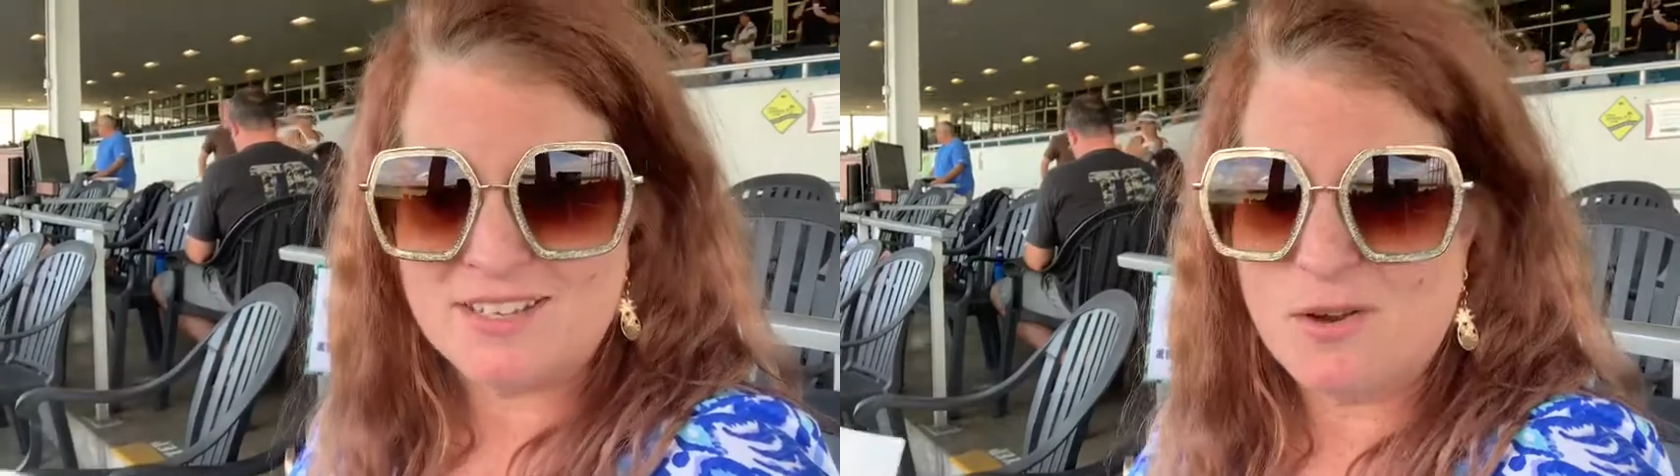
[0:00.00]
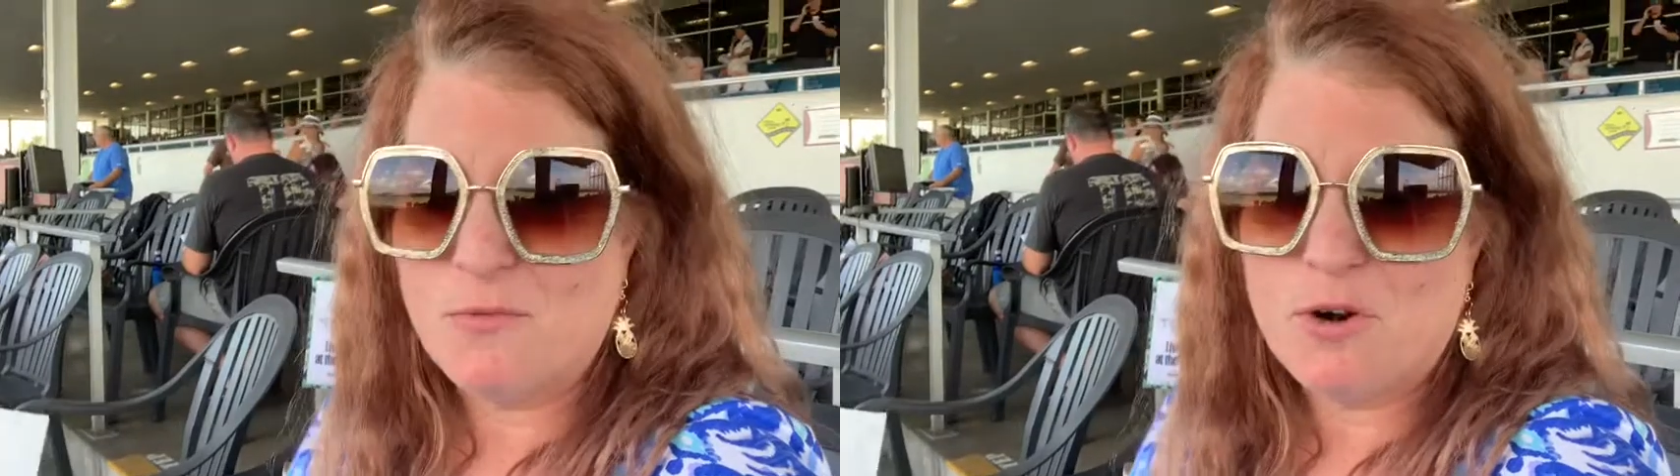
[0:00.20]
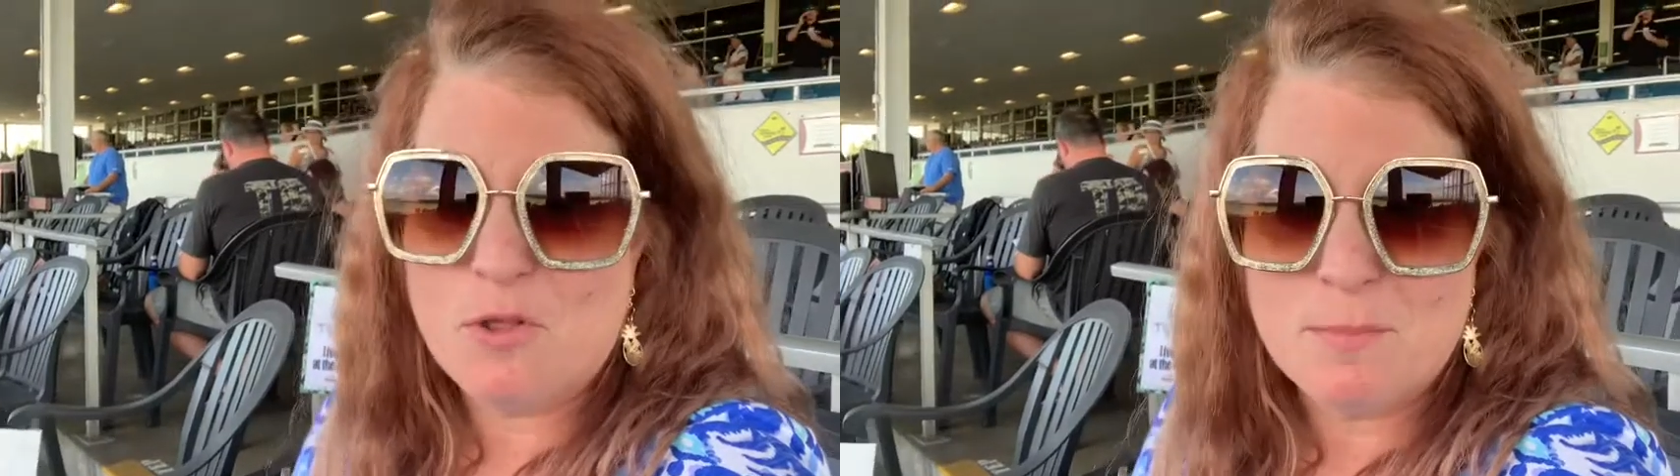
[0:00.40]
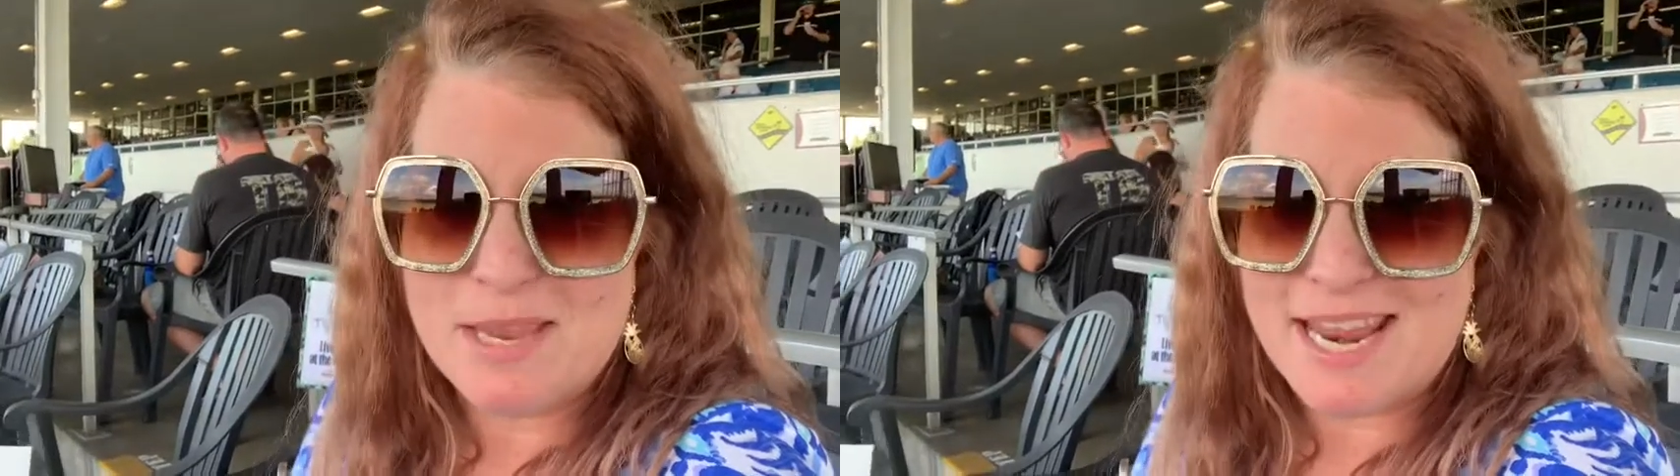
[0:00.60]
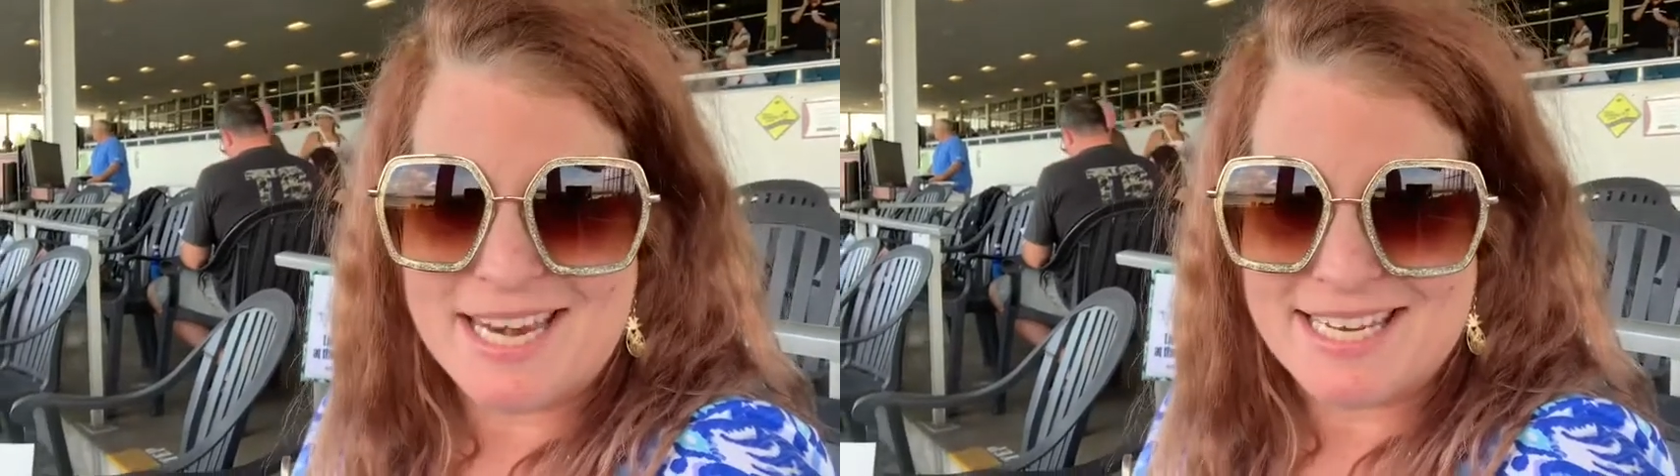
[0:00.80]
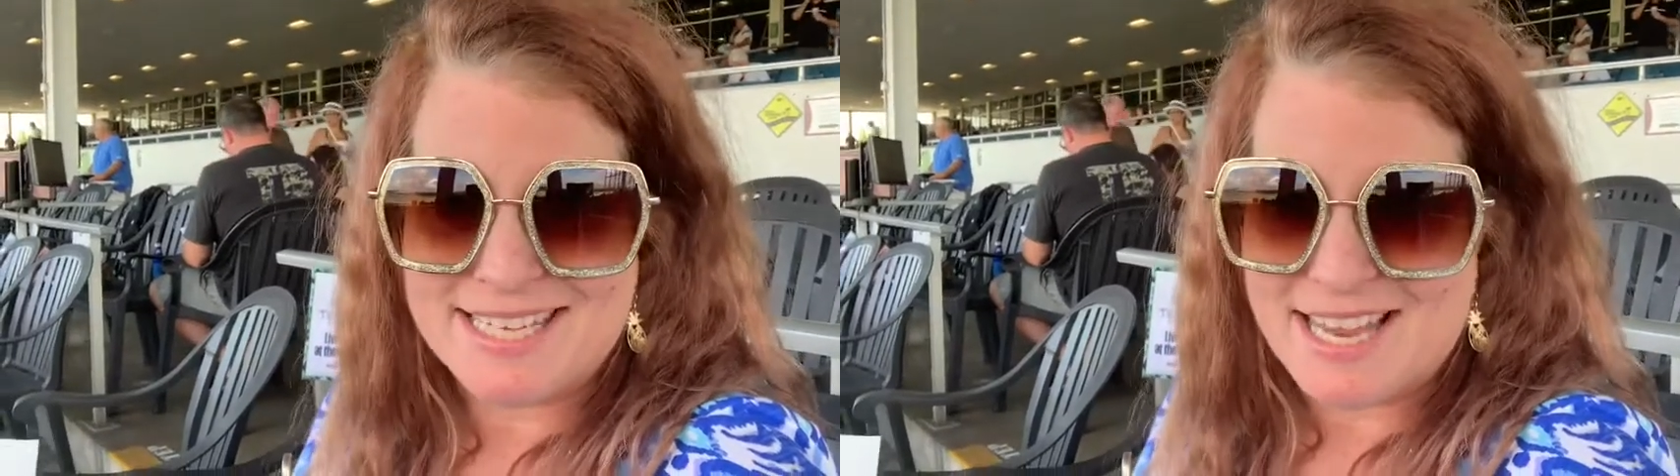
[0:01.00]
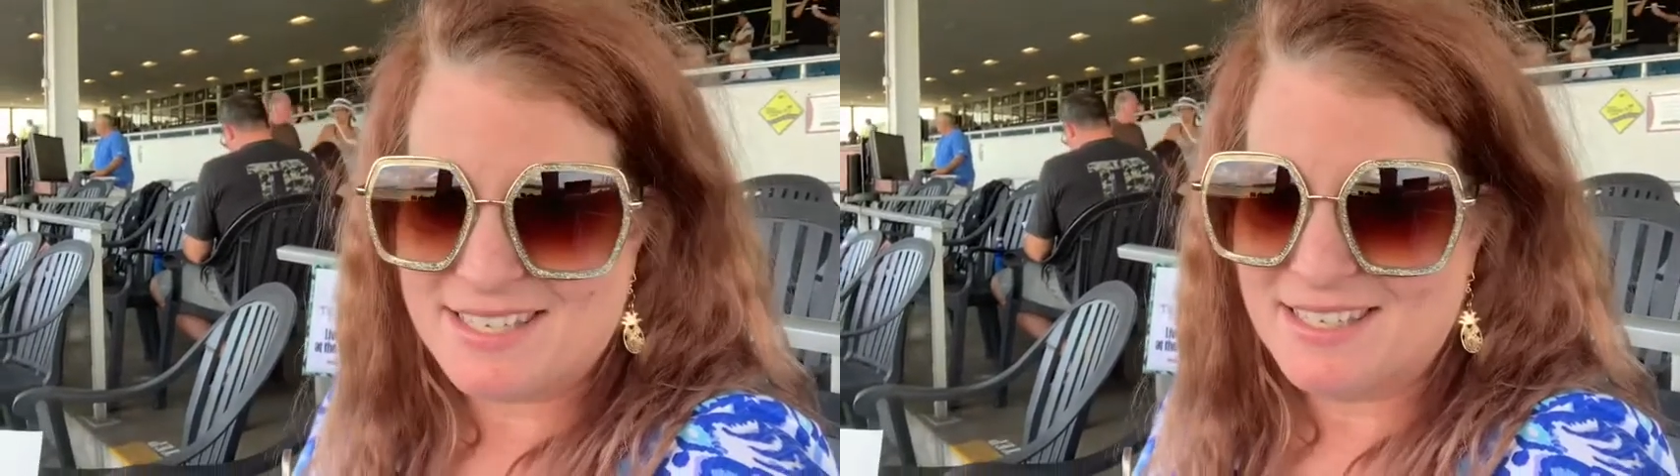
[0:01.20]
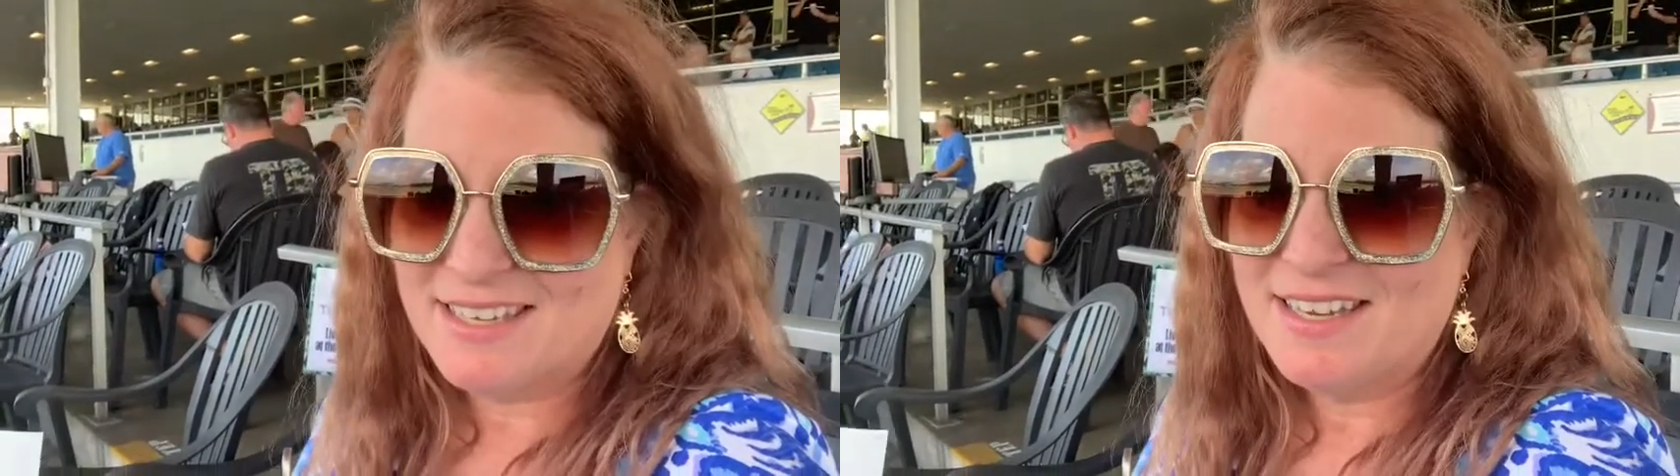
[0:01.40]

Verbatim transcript: so I would have only made 80 cents.